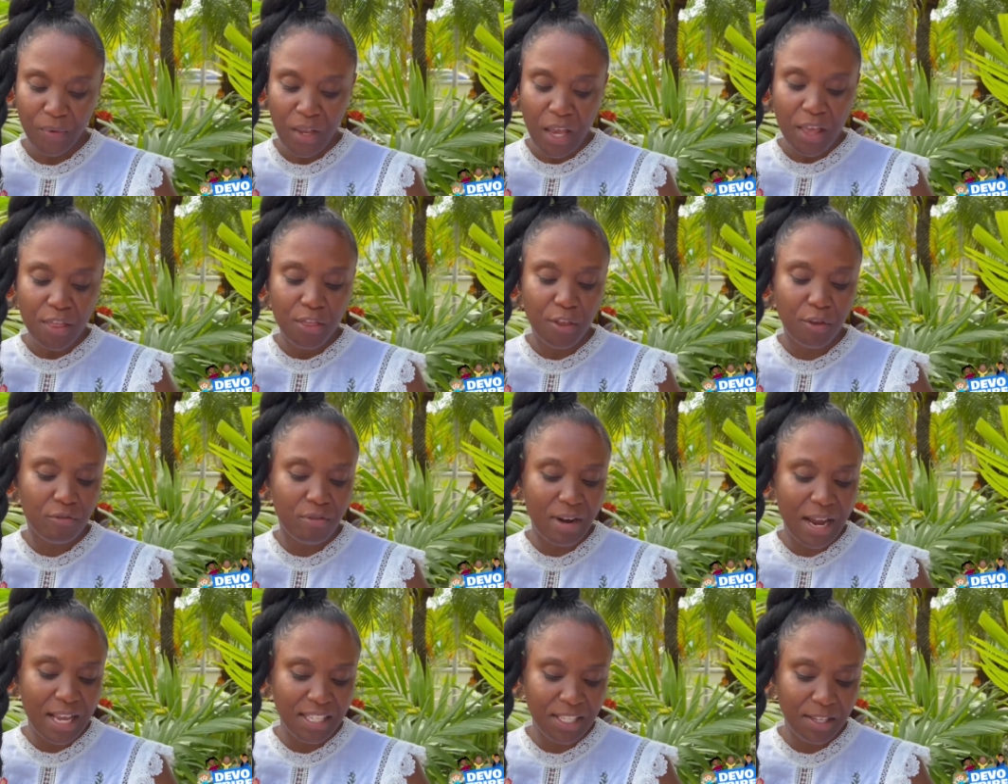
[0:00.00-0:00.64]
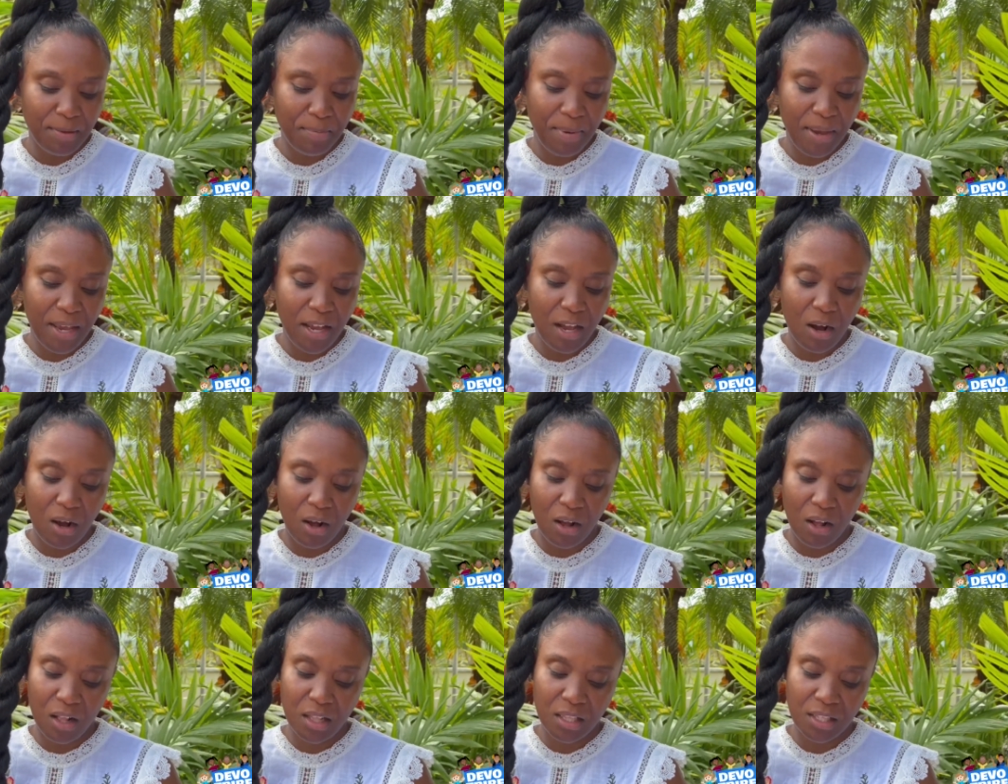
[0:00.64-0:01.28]
The recipe
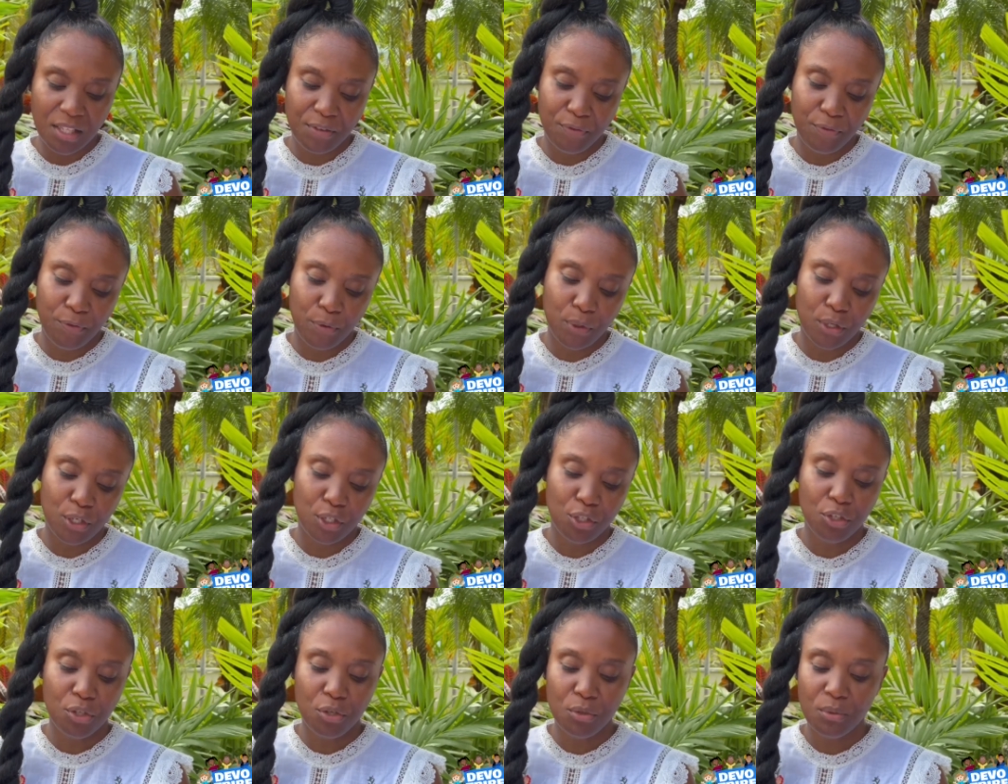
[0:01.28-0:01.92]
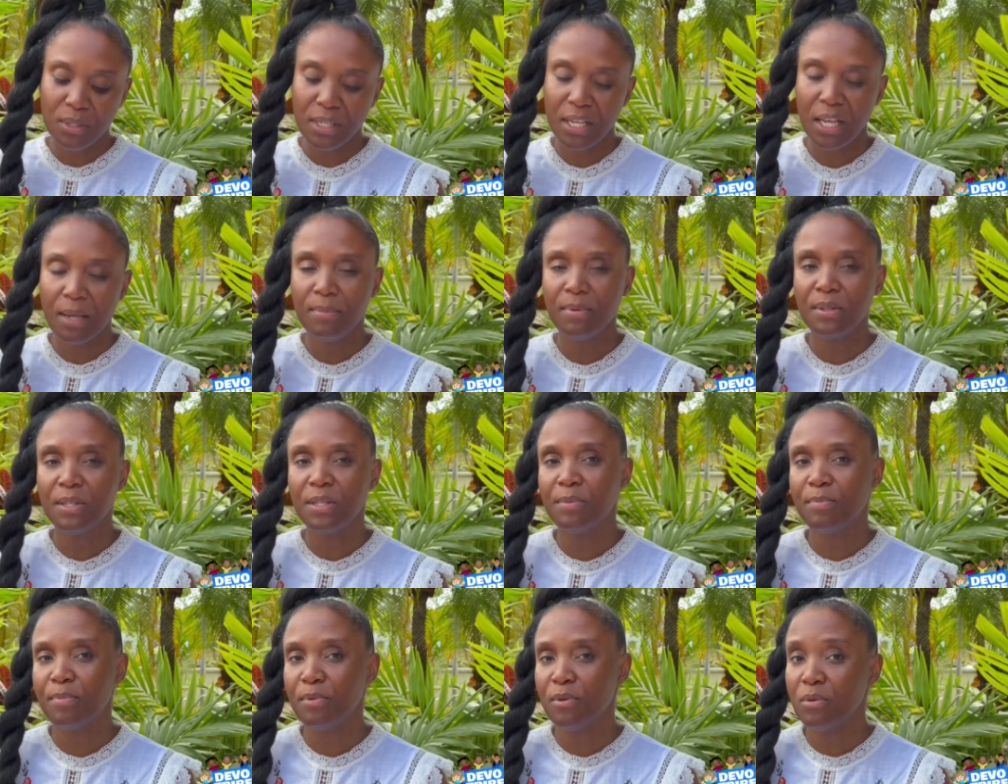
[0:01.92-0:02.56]
calls for two
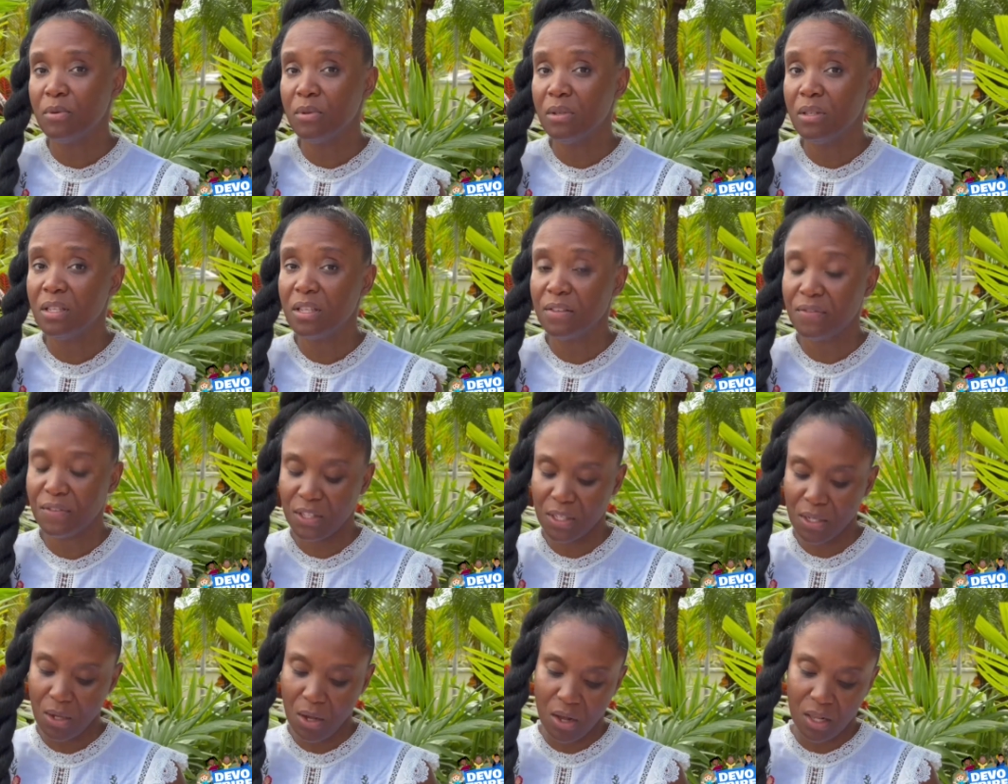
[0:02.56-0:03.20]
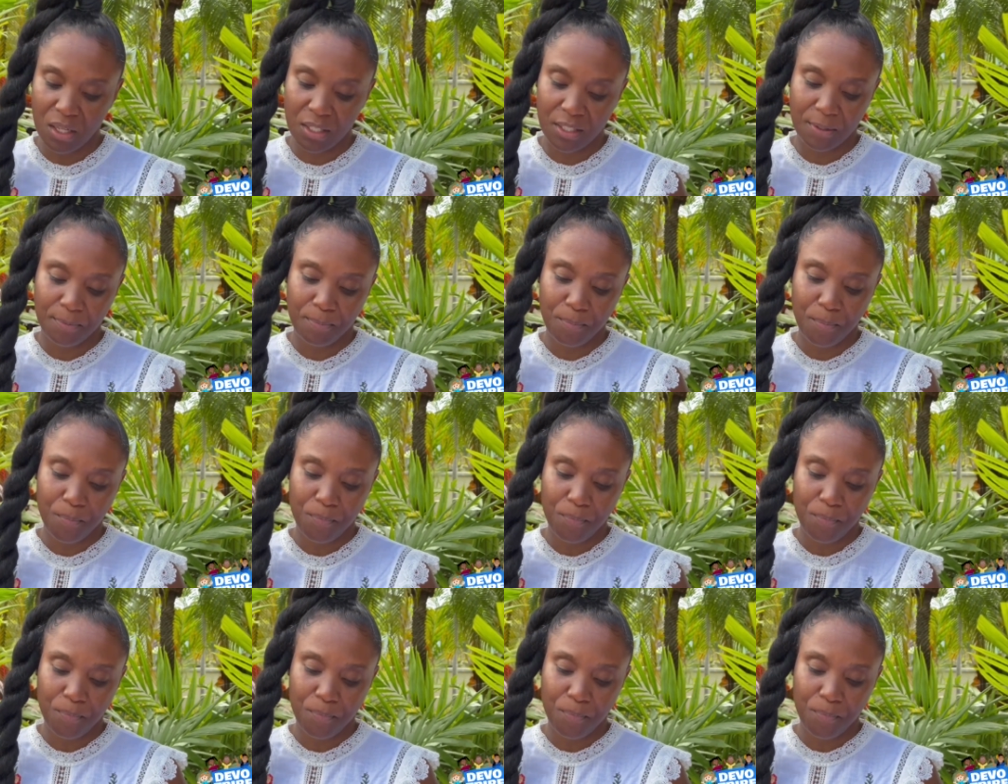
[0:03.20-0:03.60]
tablespoons of salt.